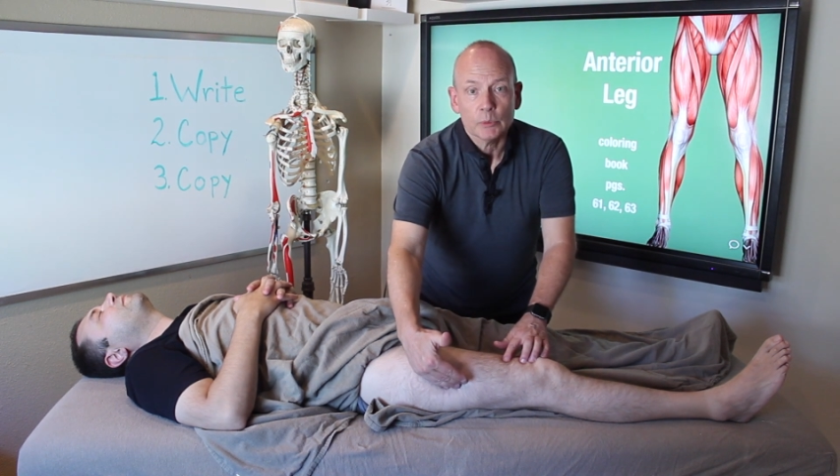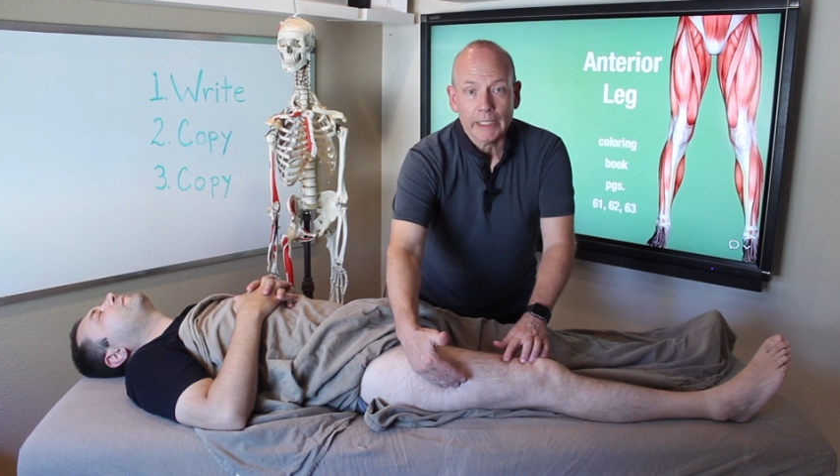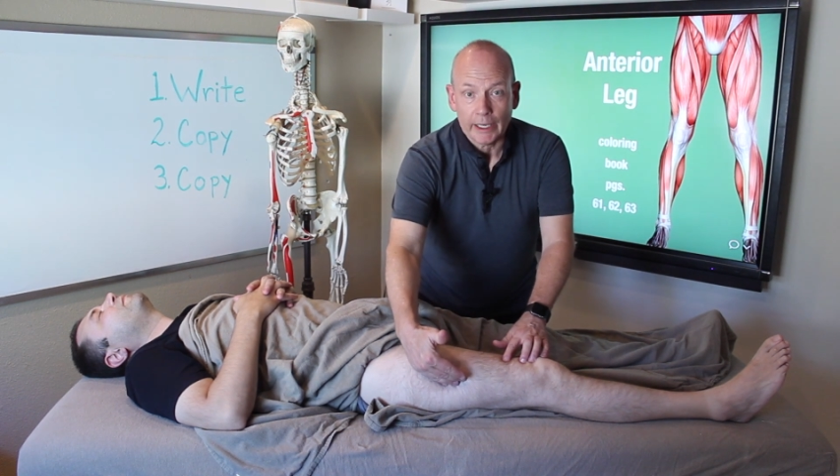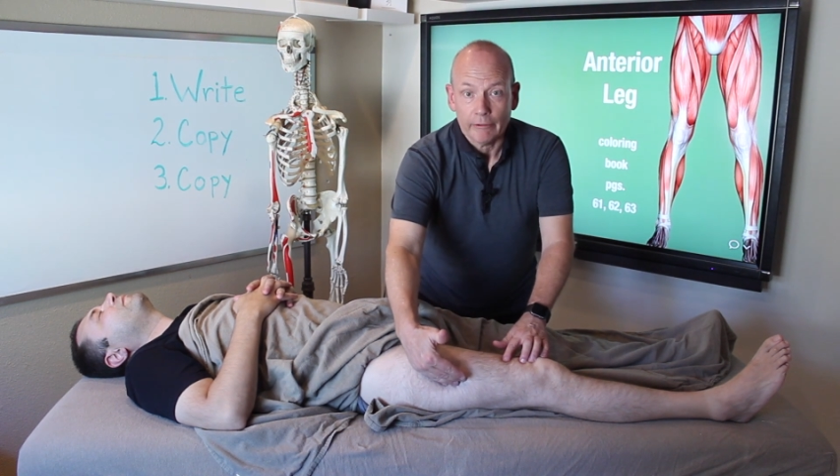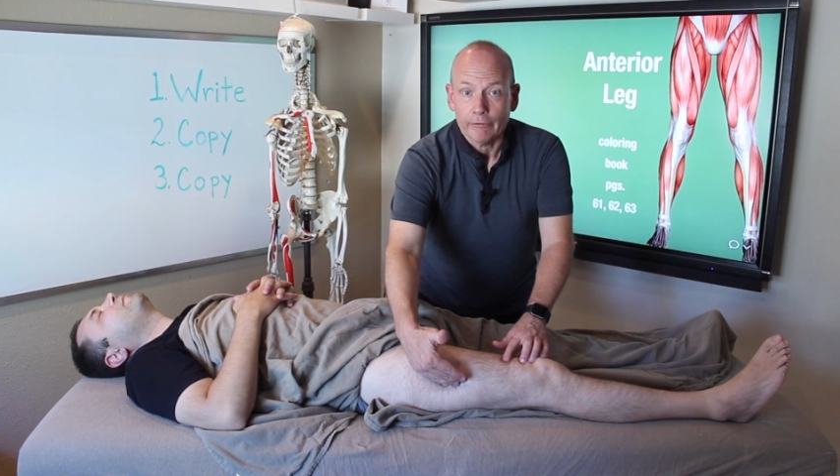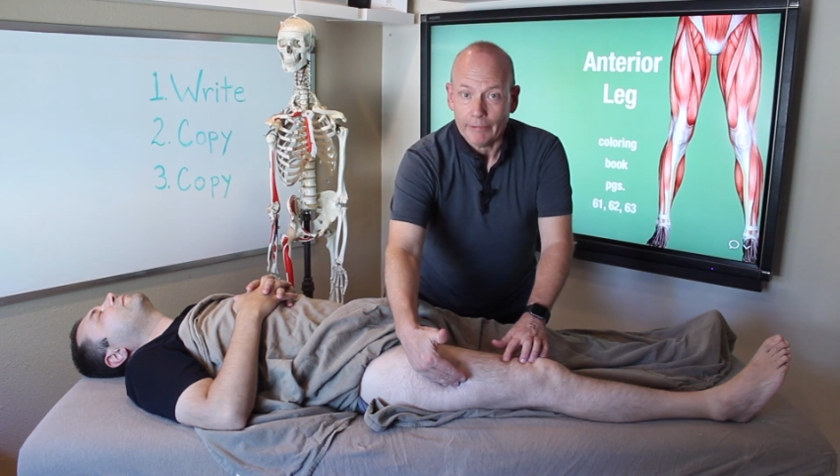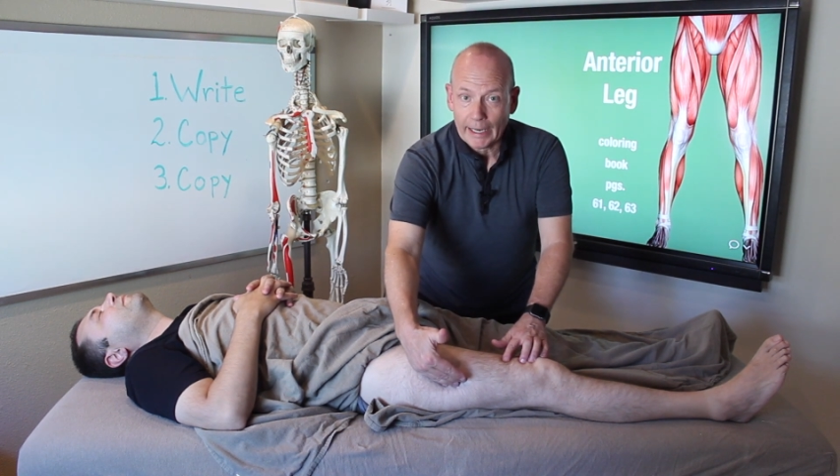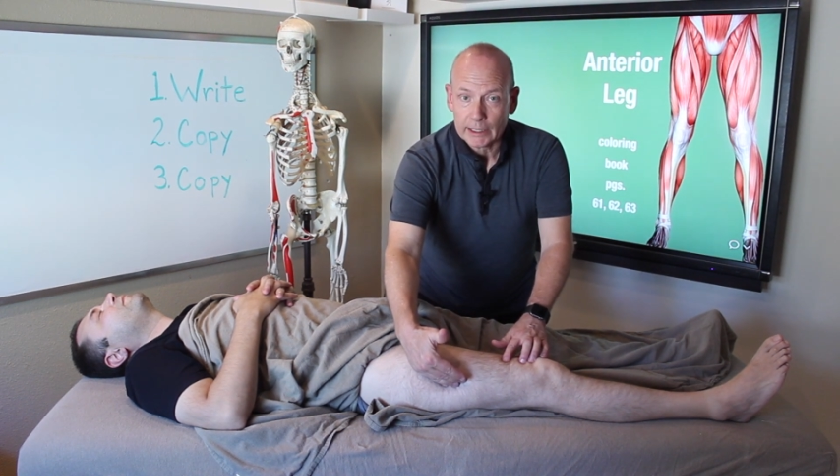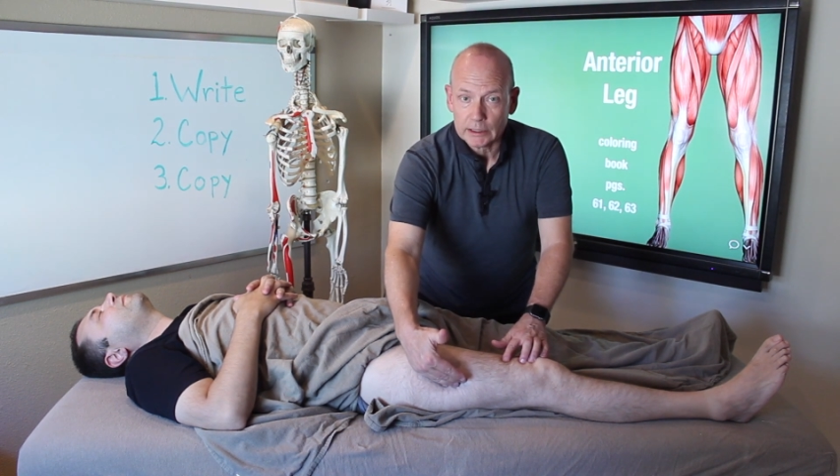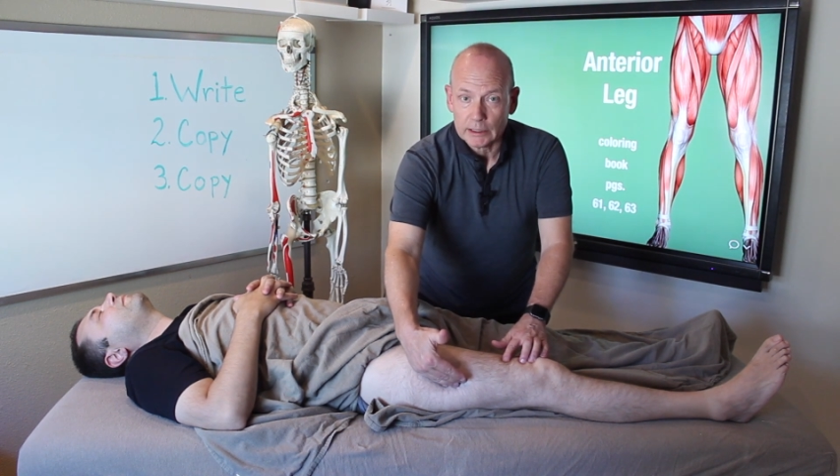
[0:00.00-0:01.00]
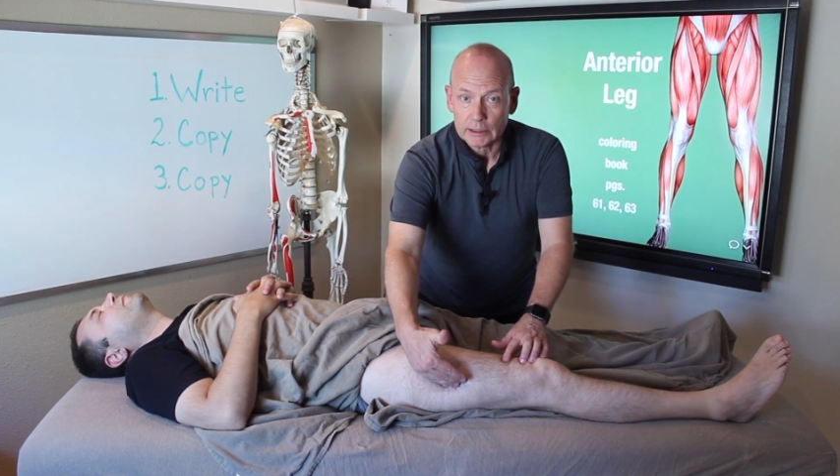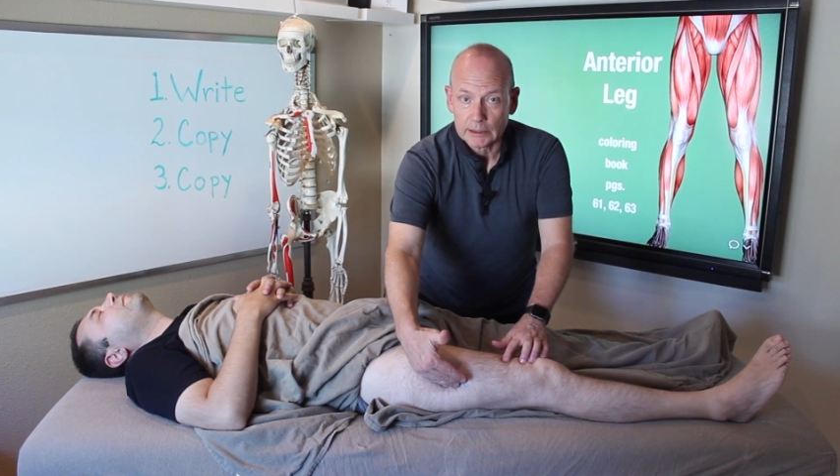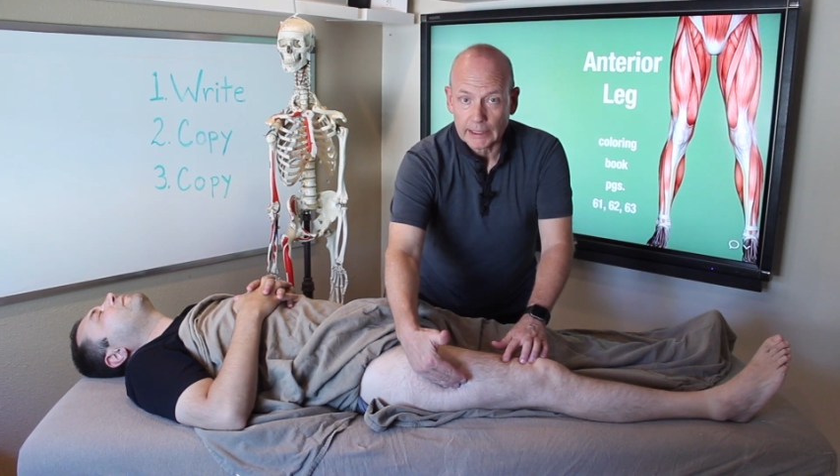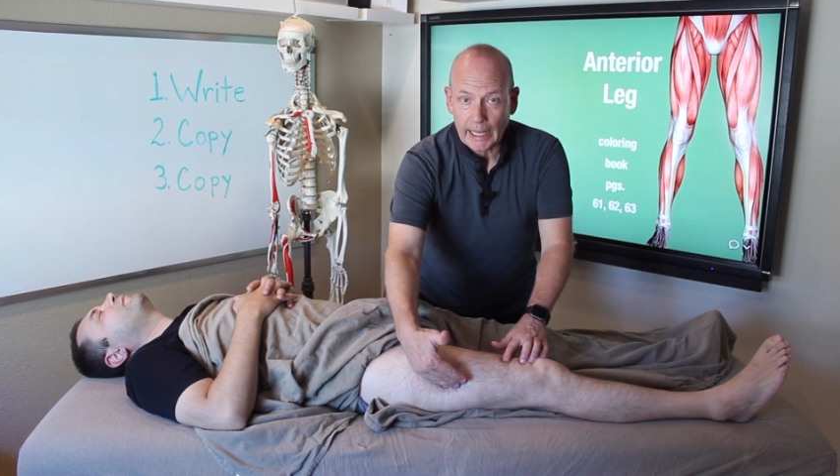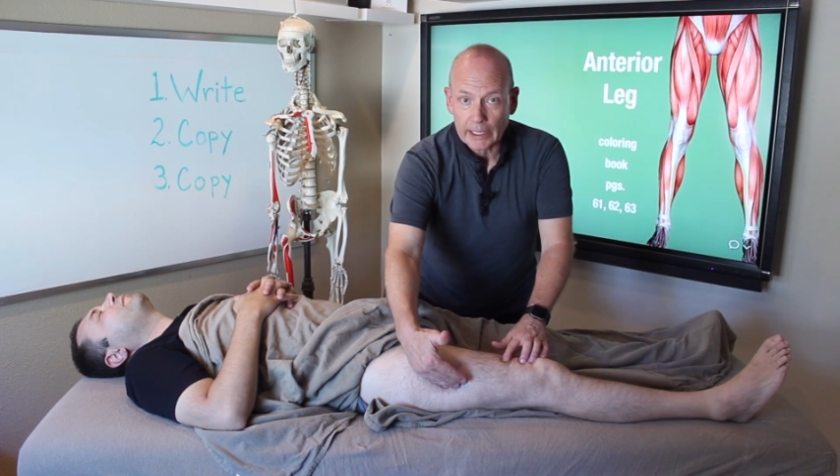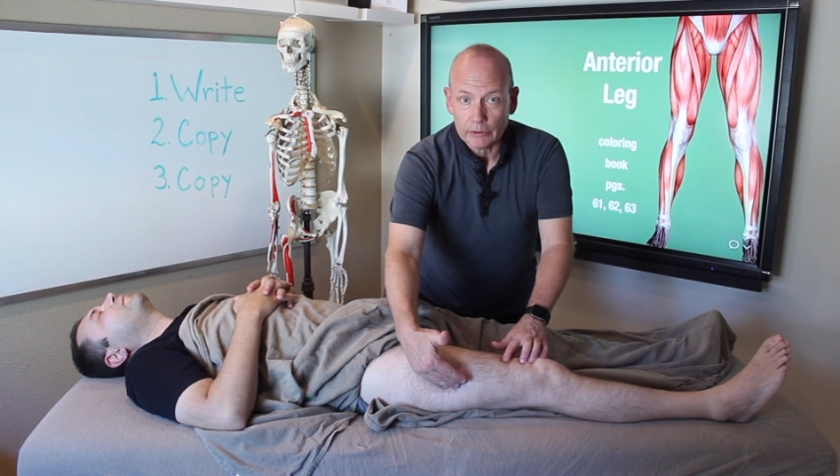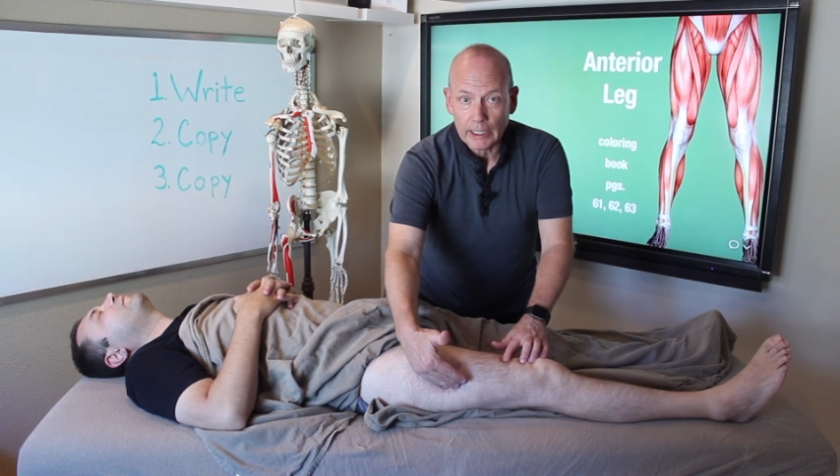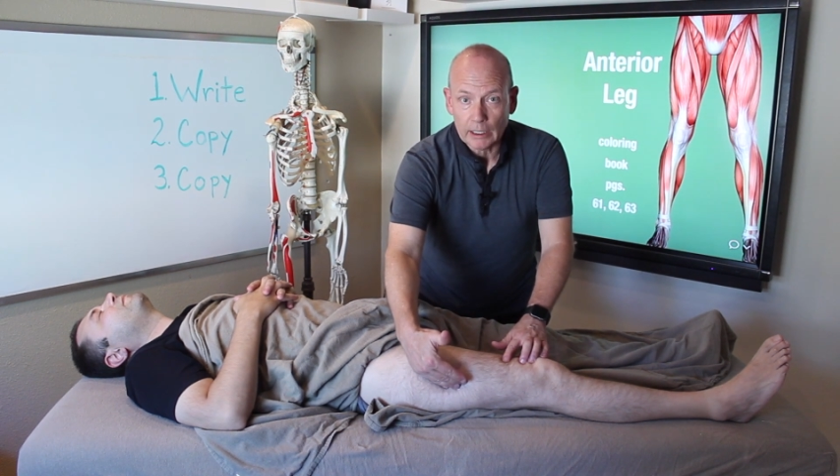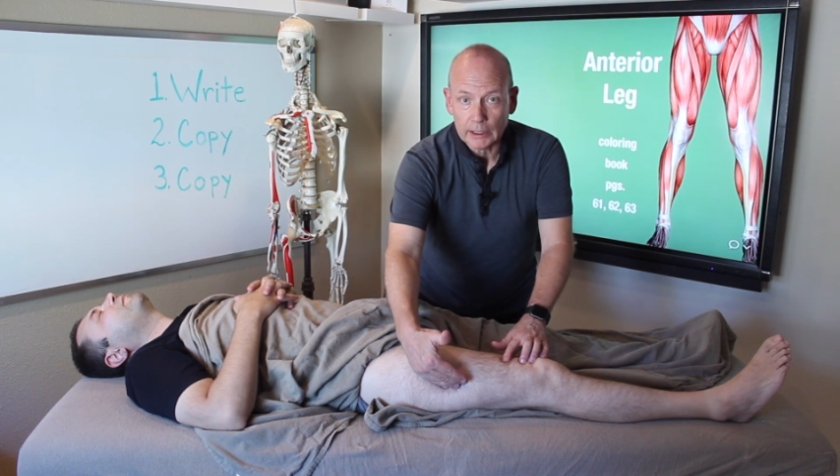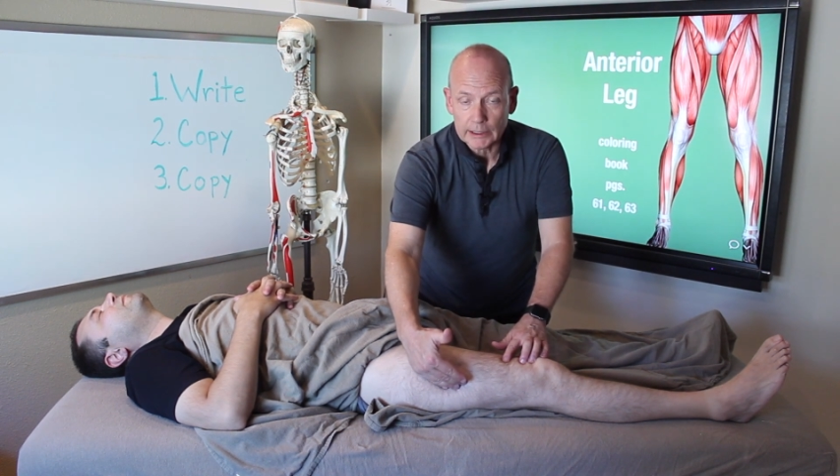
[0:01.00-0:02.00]
we have vastus
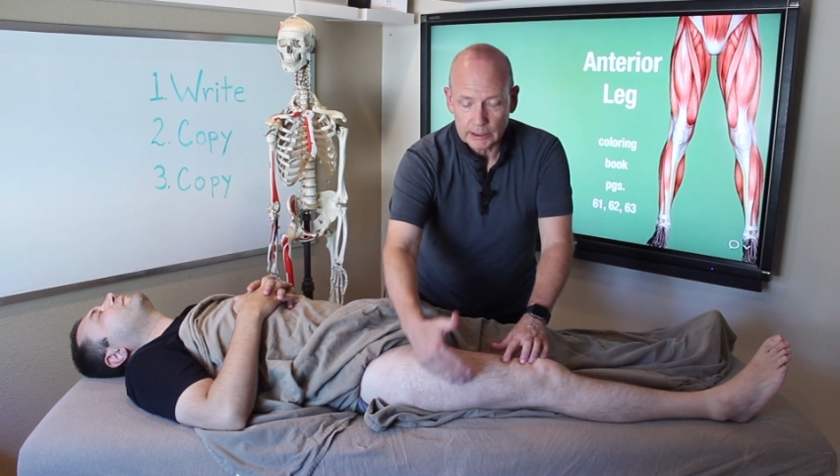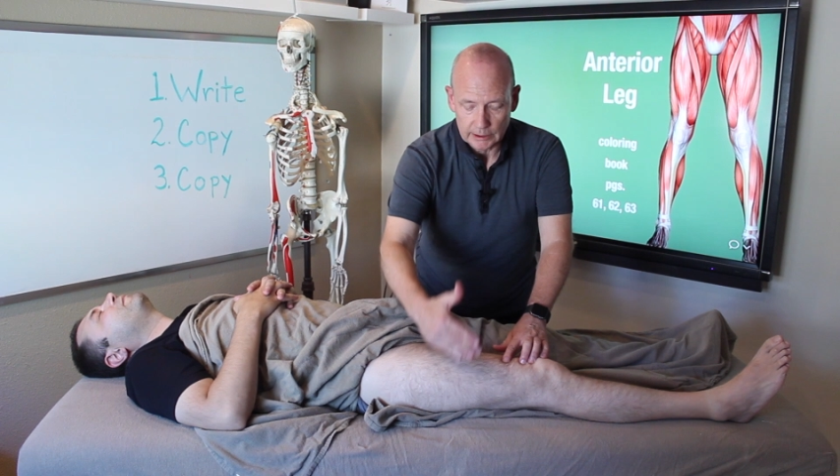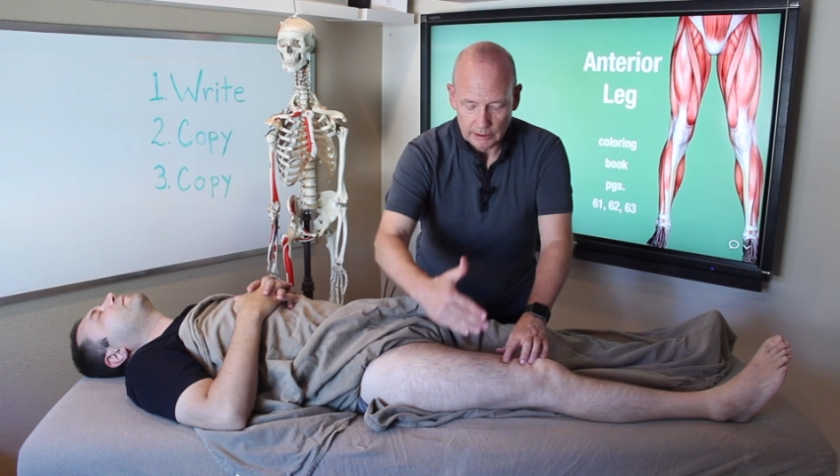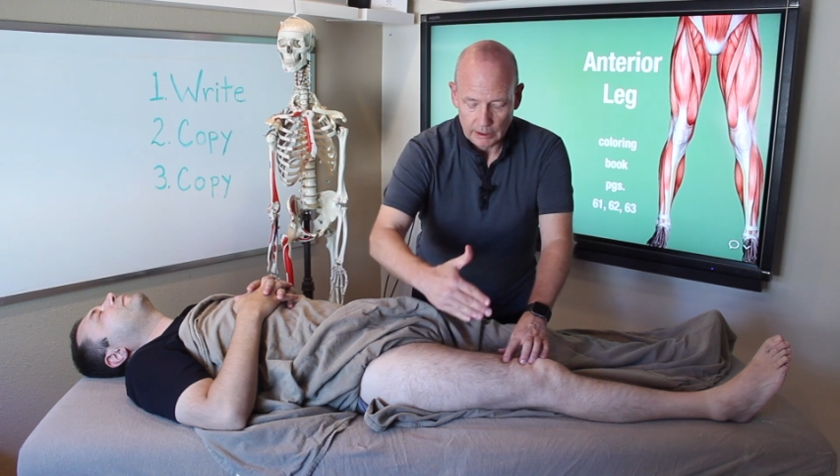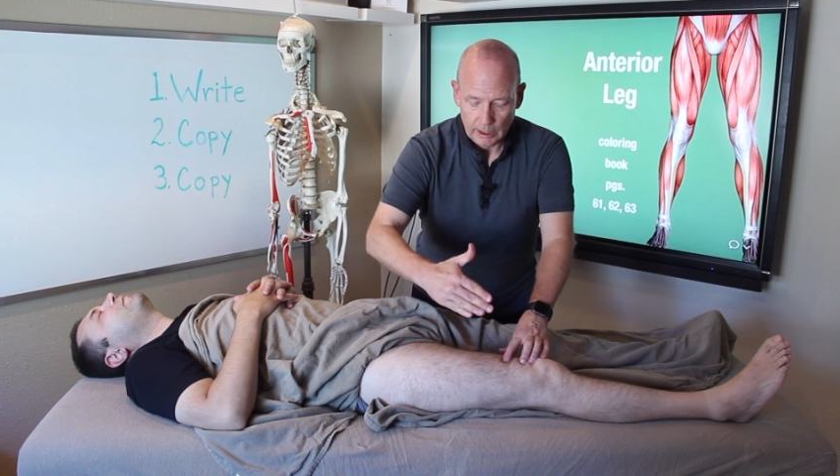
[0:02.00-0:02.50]
lateralis.